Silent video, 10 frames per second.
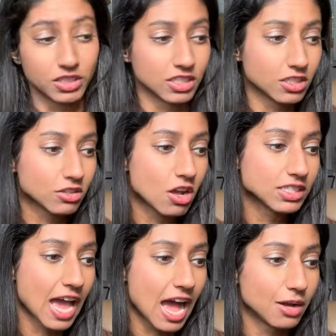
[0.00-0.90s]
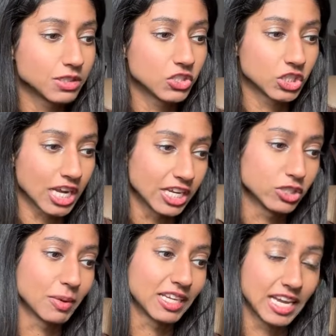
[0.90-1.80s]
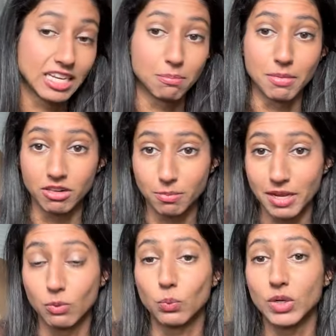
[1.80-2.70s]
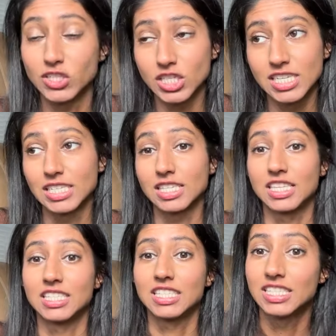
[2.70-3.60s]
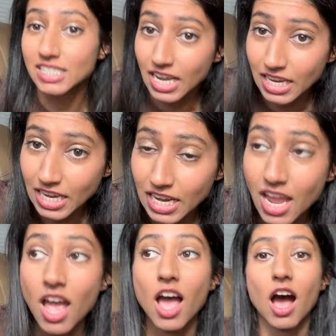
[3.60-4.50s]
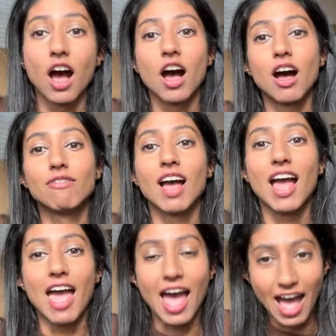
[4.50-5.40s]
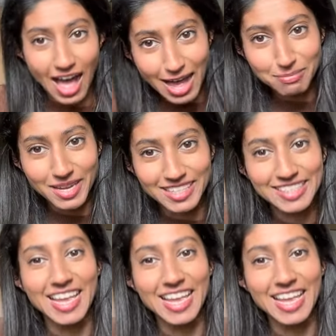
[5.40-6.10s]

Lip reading: This is called How to Change by Katy Milkman, which is the study of habits.